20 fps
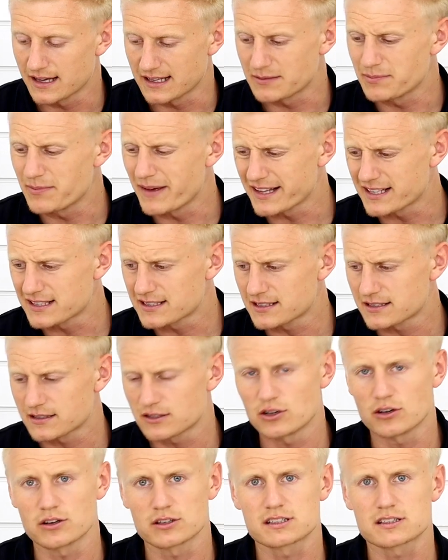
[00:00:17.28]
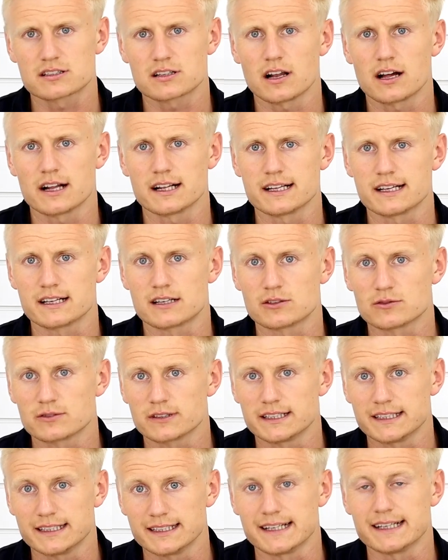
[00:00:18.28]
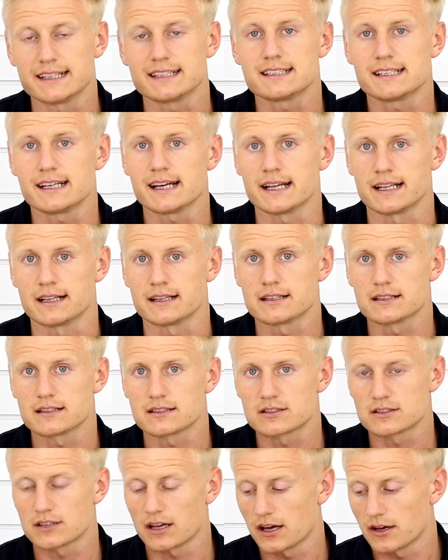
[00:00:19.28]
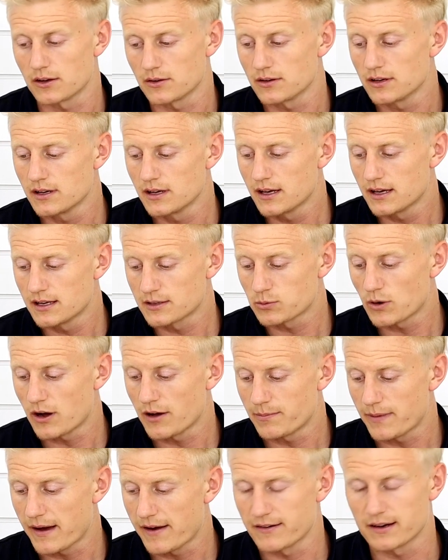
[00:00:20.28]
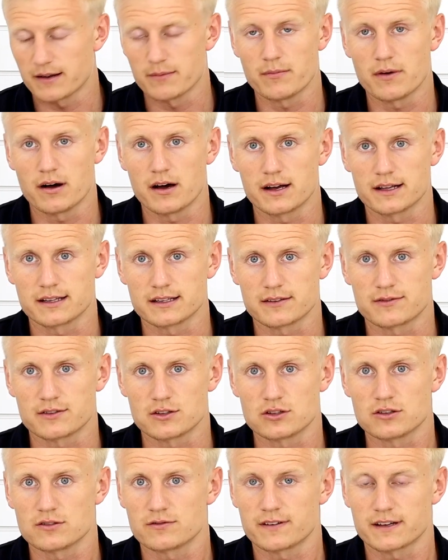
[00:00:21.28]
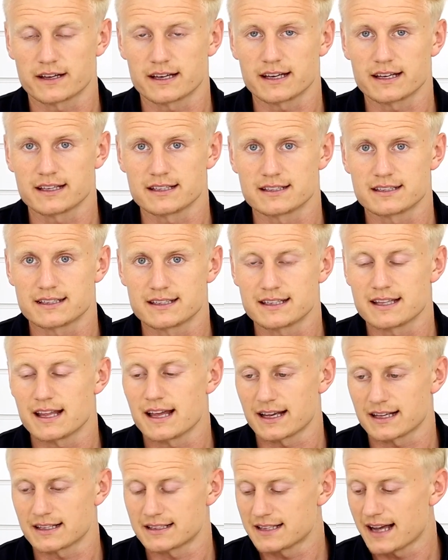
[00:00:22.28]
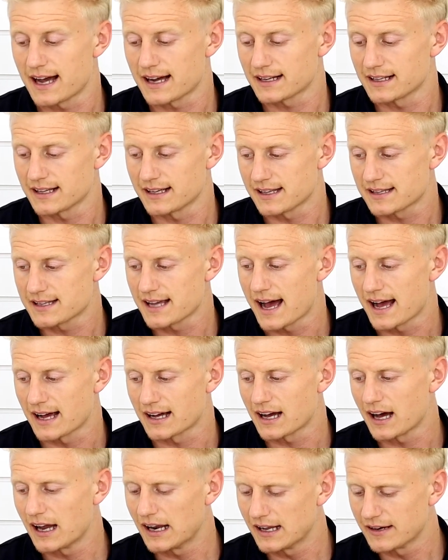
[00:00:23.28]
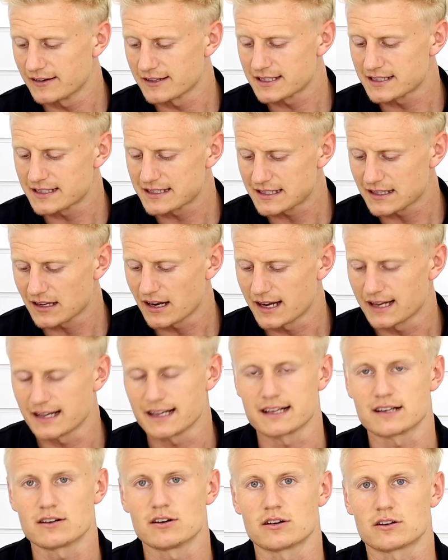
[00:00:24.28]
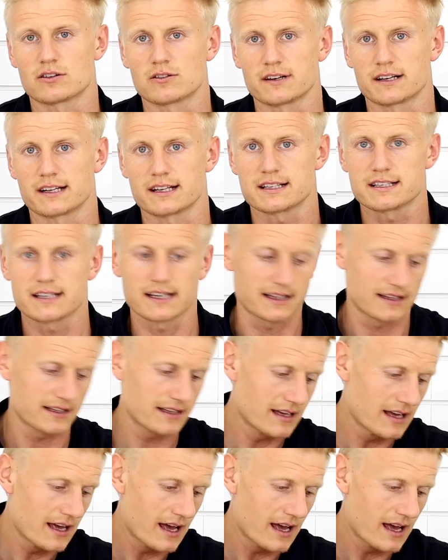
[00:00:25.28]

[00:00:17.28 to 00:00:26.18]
It's, it's got a slightly greeny tint, so it's worth bearing in mind if you do think it is exactly a tan colour, it's slightly got a greeny tint.